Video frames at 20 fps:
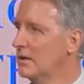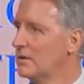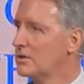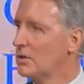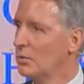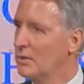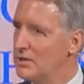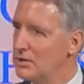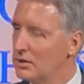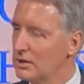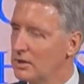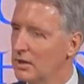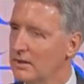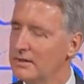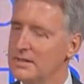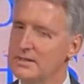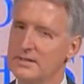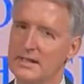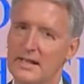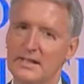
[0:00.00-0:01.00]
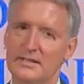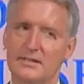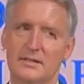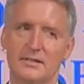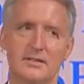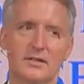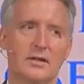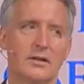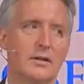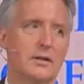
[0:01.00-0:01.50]
So we took on these
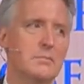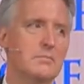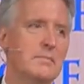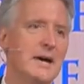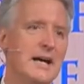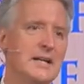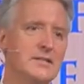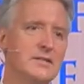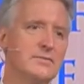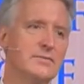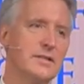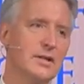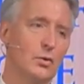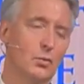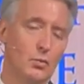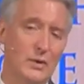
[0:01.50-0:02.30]
cases on a massive scale.